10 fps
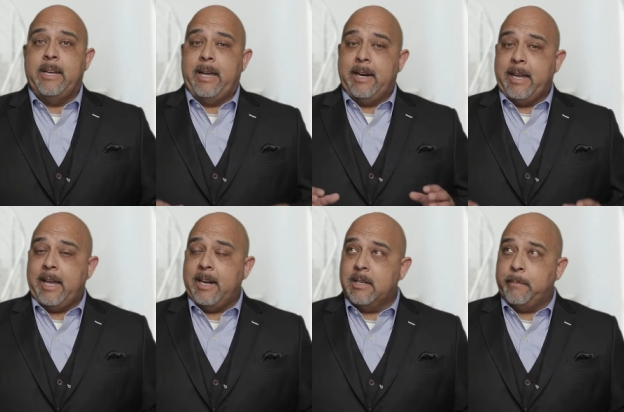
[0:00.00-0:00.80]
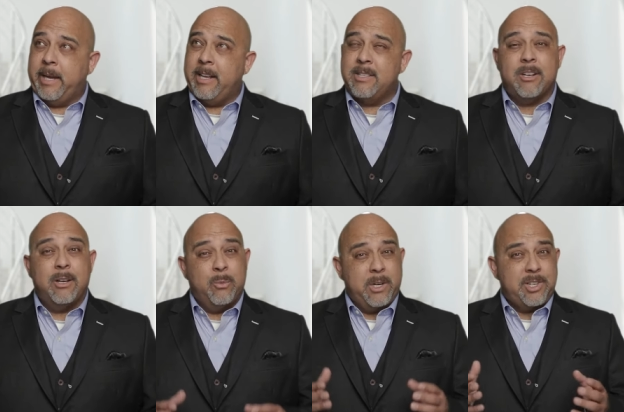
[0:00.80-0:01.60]
And again, it depends
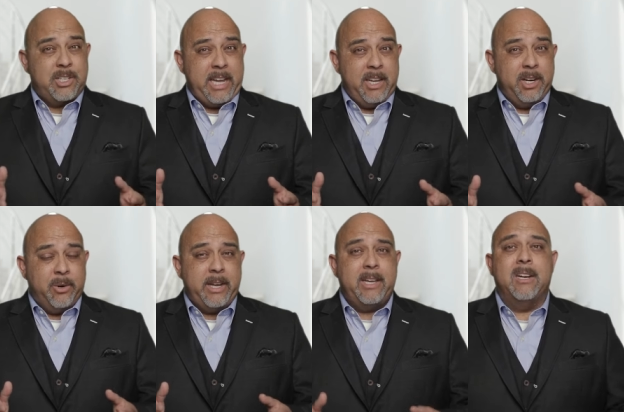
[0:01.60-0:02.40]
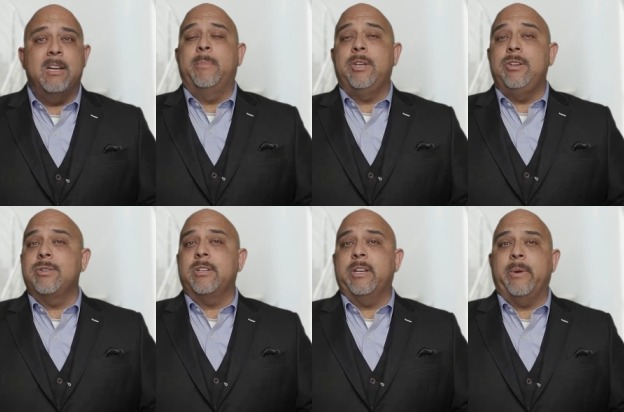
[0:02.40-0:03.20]
on which state you're in, but
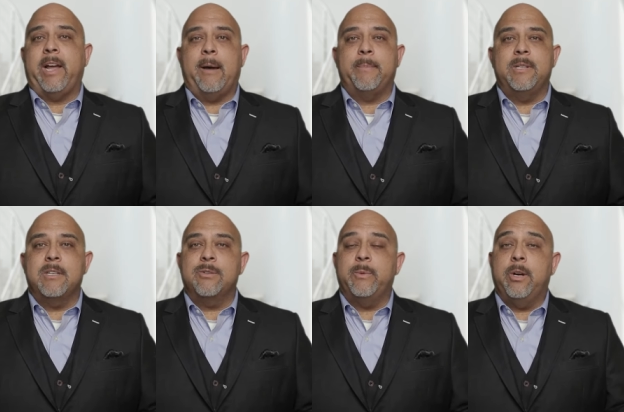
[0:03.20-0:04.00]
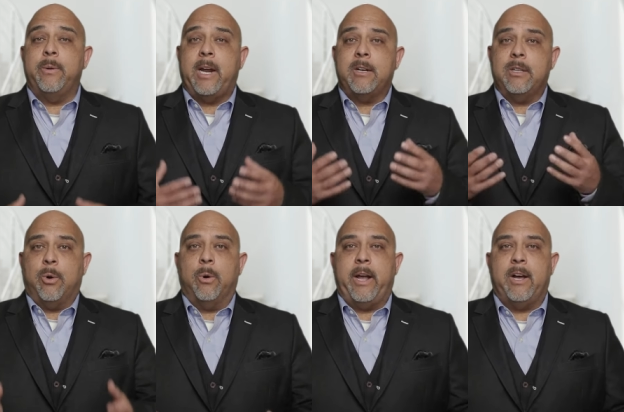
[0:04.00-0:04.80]
usually what happens is we go down to the
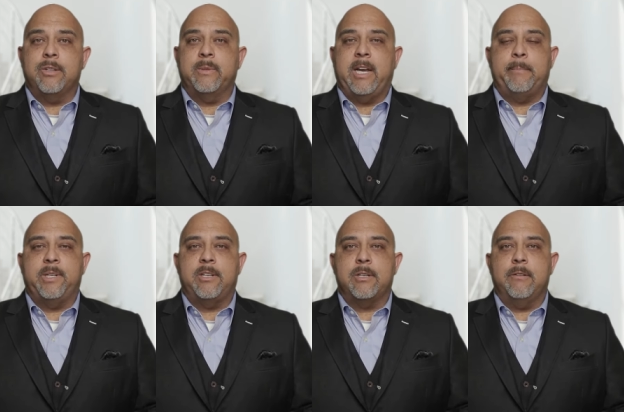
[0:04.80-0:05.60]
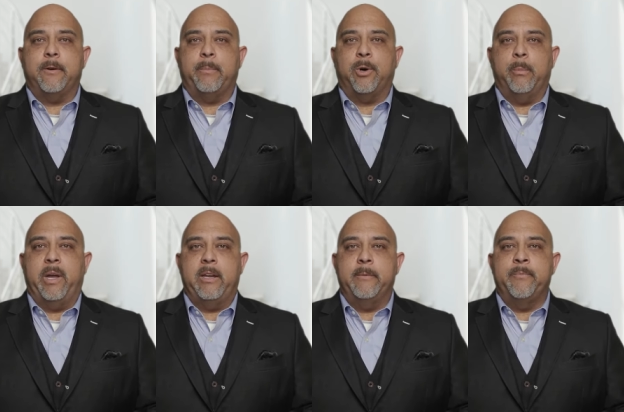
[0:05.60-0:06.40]
courthouse with that petition for
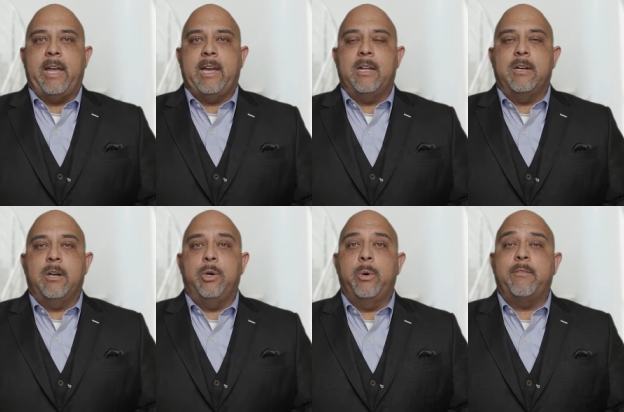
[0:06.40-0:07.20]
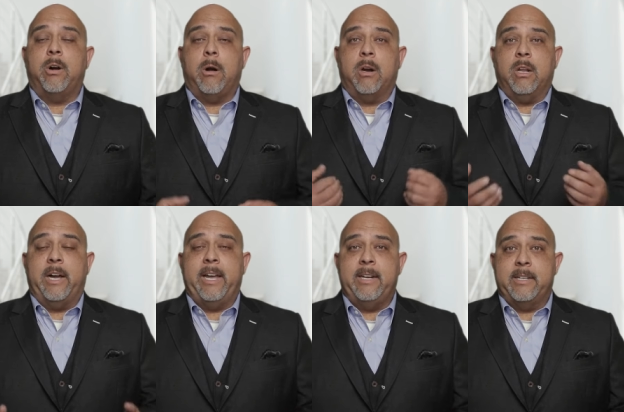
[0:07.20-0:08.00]
probate, and whoever our
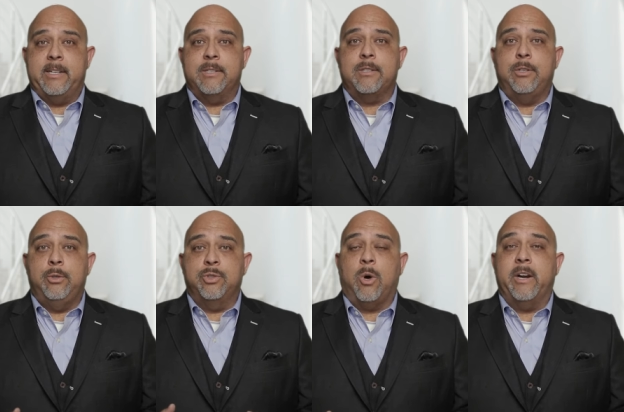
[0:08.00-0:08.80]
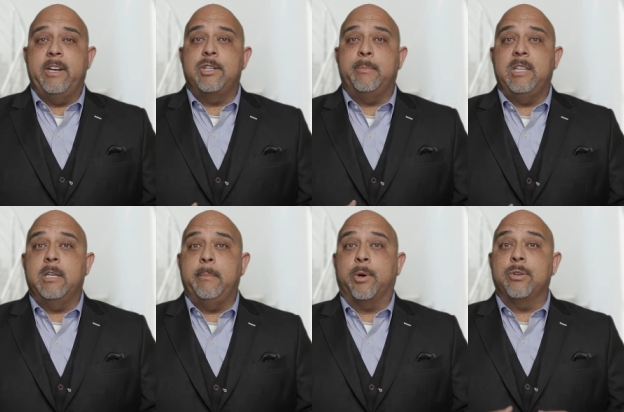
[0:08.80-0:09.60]
client is who's wanting to be
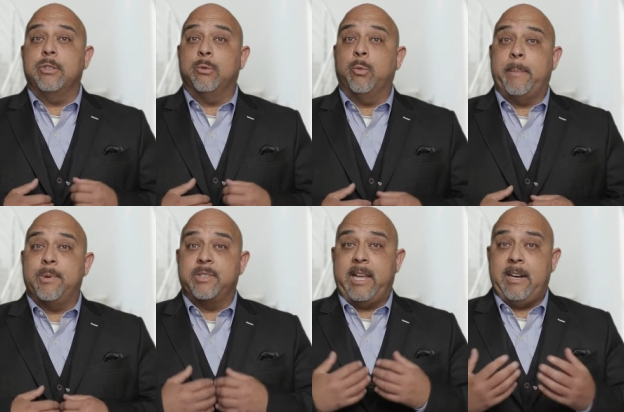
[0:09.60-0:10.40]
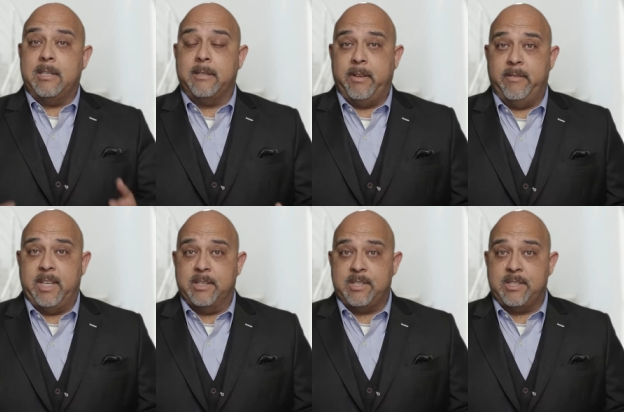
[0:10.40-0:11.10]
the personal representative of the